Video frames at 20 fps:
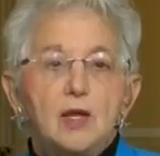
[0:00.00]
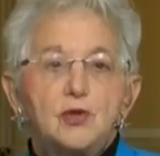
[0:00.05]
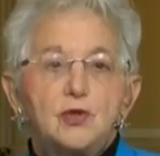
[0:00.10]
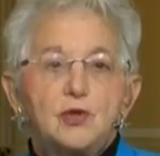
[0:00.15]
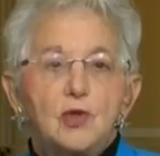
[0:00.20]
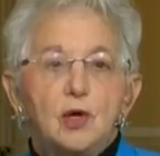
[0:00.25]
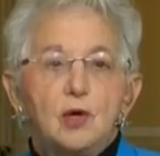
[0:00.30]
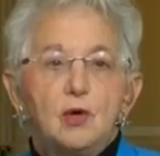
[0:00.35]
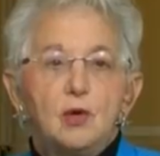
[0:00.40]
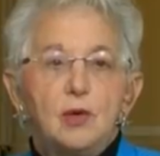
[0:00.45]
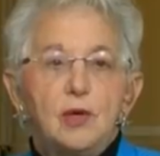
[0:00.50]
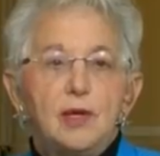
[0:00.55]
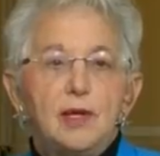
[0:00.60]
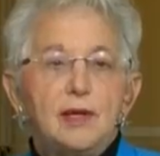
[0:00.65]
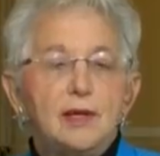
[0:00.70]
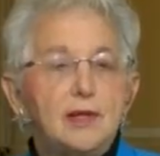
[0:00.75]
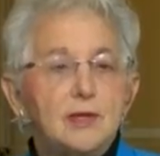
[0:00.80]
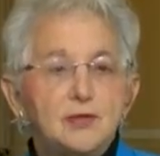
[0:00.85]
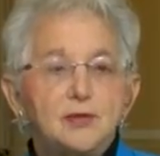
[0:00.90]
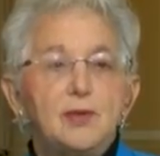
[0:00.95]
So
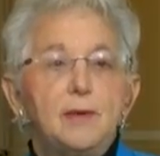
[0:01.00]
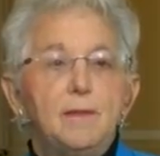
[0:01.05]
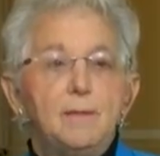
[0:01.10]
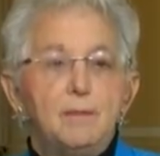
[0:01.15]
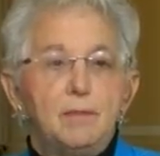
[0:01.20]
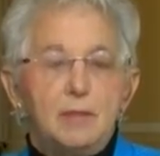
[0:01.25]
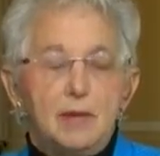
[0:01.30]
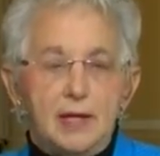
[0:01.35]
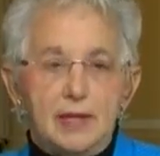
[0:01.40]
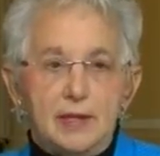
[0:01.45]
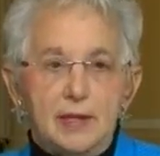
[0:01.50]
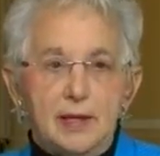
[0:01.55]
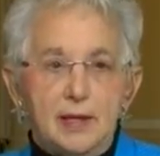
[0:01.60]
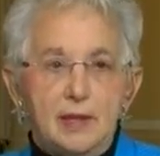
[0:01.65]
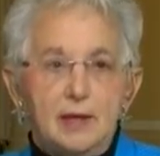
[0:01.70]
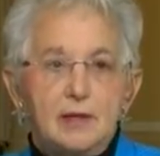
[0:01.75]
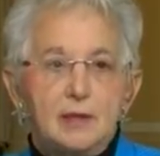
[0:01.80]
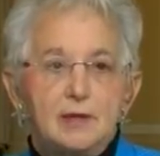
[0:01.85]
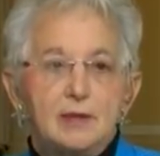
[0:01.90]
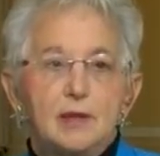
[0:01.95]
it isn't
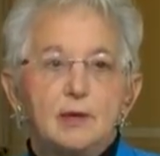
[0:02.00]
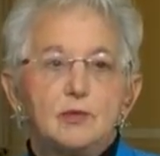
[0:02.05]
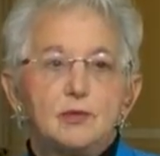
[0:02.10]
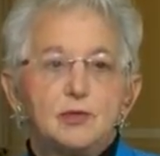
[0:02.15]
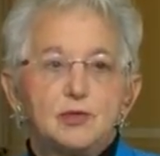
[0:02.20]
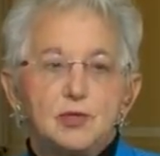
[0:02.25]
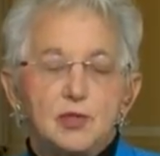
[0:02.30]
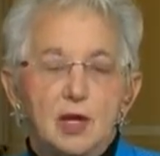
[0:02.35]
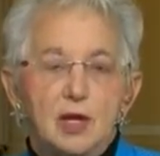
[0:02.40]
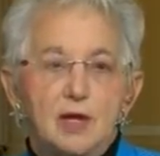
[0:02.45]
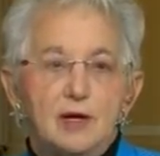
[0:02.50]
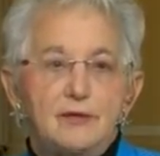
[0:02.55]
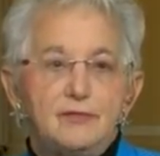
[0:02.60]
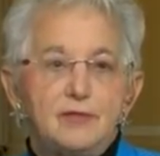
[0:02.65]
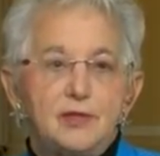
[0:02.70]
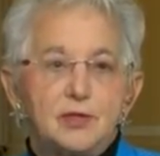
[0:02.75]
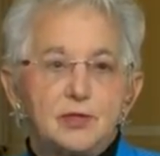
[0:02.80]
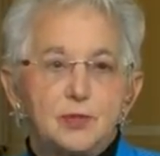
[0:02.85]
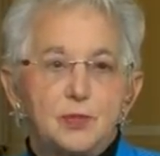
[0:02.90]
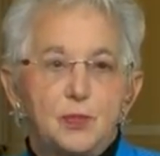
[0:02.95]
money that will
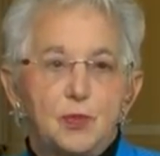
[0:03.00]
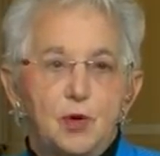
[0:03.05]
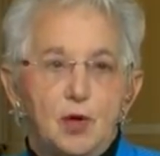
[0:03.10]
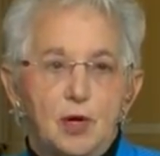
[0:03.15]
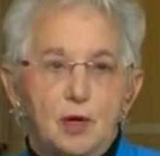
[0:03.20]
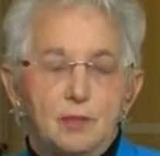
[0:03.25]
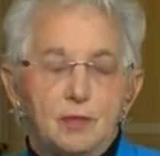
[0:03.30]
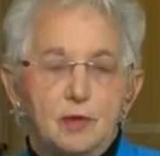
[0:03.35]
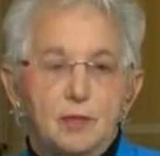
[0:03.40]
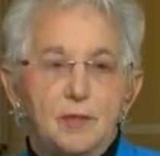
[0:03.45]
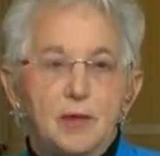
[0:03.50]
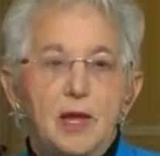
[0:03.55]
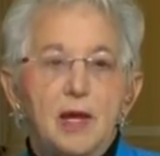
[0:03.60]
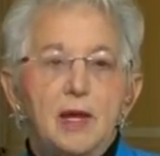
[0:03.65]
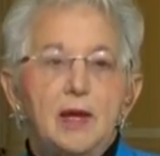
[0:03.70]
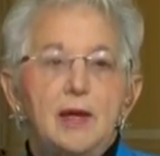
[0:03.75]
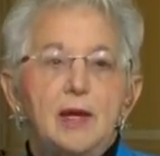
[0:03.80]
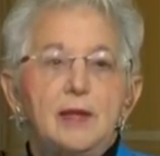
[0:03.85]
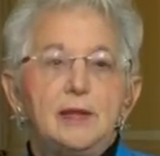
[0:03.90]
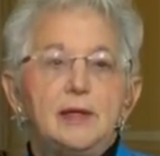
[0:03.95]
solve this problem,
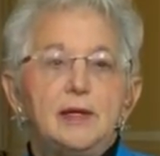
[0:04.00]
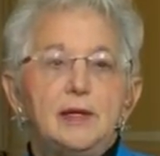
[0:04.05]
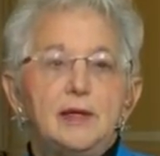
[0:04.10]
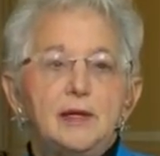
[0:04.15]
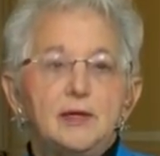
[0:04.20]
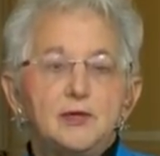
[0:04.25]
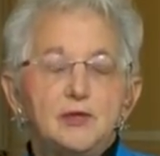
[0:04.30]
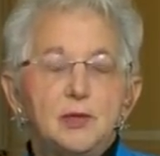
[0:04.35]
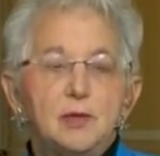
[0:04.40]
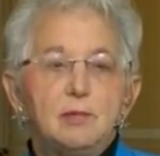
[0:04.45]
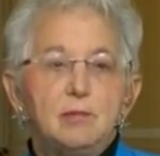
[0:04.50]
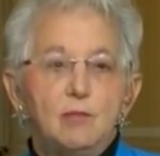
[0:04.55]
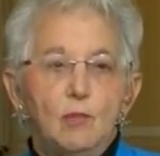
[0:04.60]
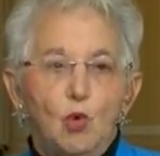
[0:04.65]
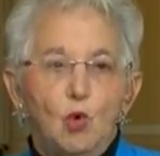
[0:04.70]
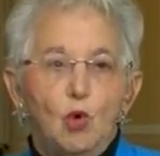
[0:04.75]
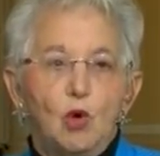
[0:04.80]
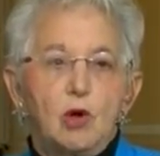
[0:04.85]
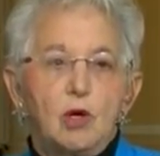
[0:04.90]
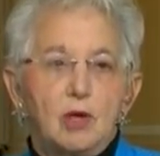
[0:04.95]
and it isn't
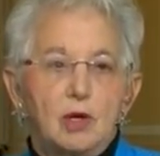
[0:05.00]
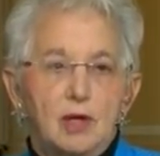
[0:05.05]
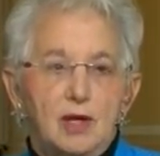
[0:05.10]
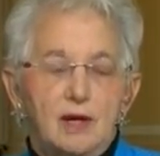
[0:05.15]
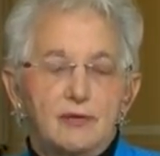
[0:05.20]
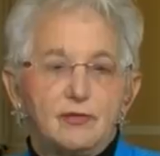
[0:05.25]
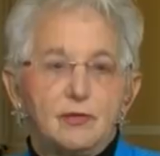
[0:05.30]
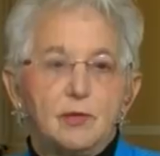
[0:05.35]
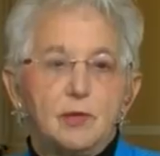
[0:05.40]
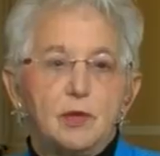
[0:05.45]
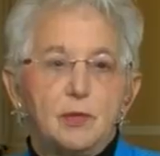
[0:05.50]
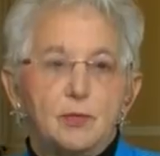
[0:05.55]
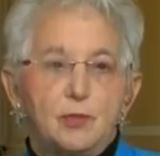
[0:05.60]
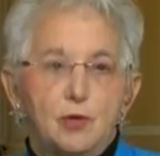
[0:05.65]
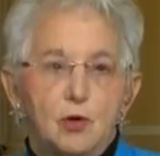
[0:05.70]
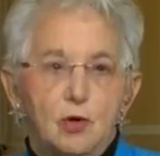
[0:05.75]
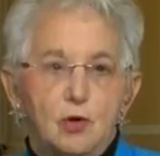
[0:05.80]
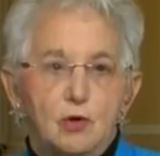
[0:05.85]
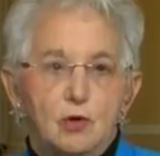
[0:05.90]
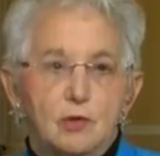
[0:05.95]
more government
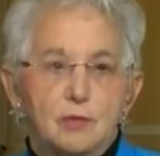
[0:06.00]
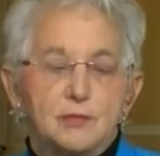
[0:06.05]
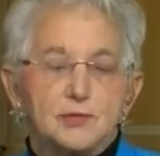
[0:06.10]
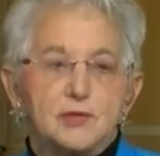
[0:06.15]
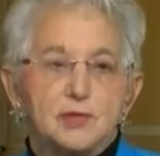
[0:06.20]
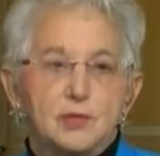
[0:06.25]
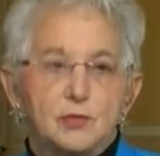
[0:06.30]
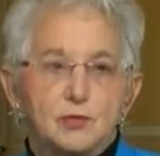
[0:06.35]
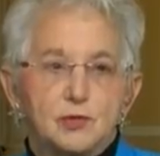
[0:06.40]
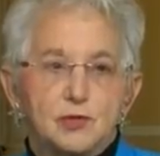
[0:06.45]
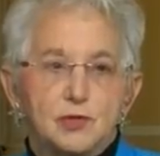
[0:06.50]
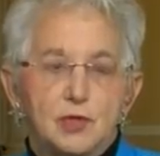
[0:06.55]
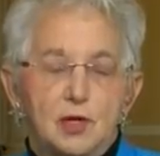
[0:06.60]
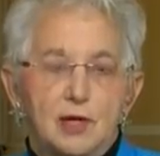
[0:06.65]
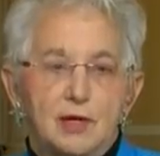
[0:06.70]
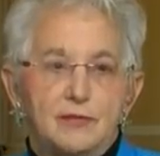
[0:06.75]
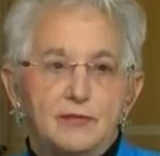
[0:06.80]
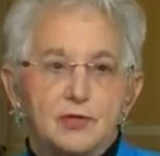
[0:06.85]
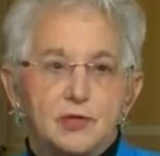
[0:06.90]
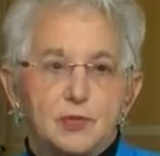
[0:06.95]
programs that will
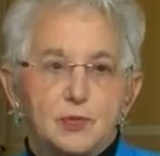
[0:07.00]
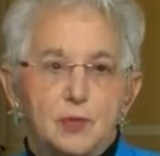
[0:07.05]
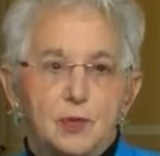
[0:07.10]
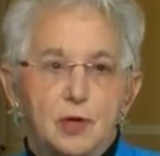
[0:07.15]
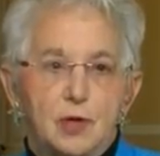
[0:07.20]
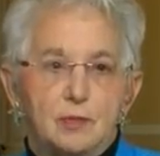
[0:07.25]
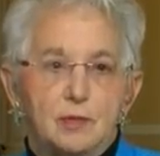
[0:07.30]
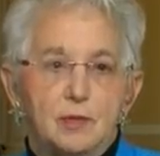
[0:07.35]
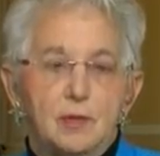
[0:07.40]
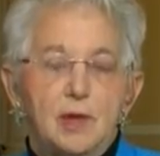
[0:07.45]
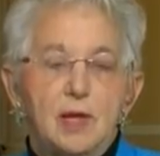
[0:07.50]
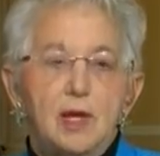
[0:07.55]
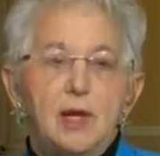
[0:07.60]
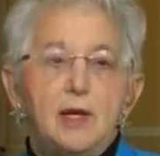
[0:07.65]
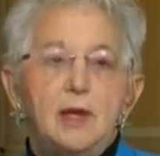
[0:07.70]
solve this problem.